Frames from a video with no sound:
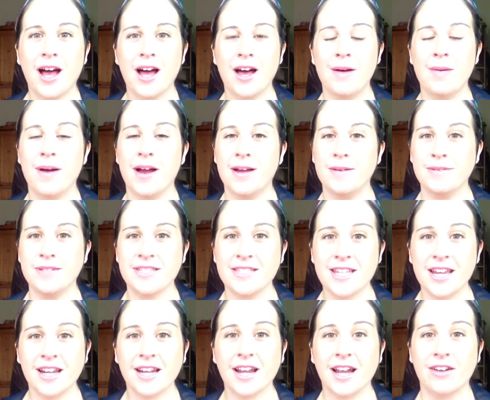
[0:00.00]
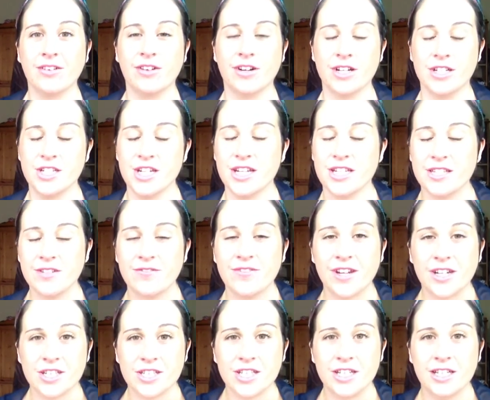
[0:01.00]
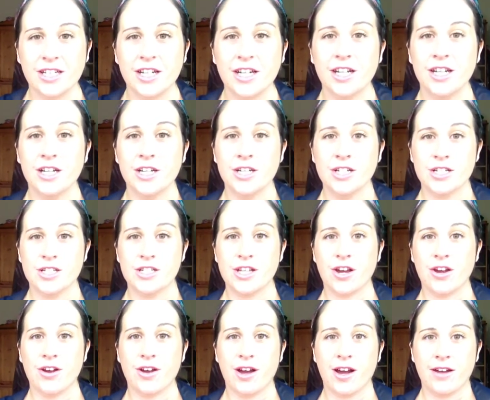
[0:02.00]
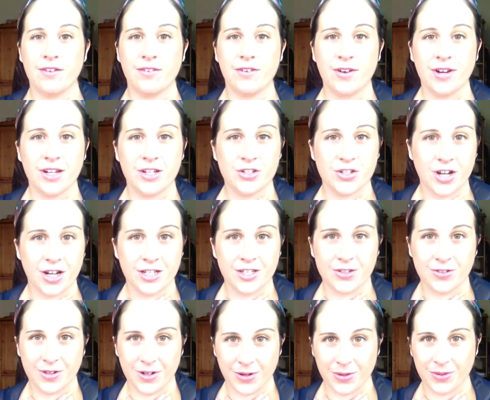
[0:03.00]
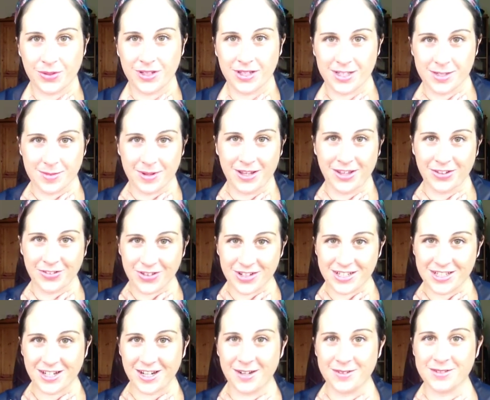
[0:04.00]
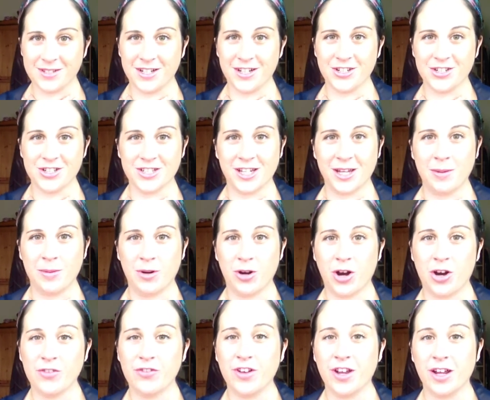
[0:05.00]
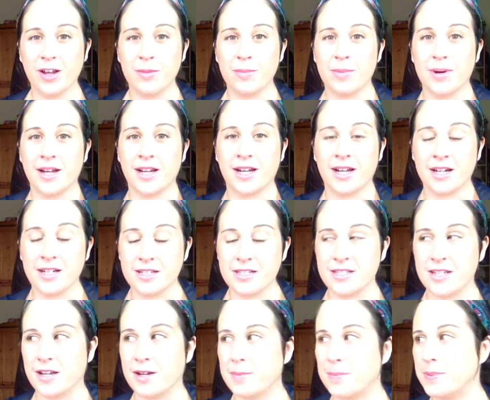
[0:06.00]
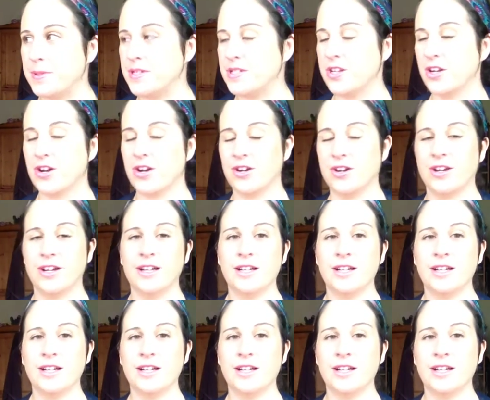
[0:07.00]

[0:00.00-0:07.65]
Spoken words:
I'm sick, I've got a chest infection, so I've already tried to record this about 3 times and I just keep coughing my guts up, so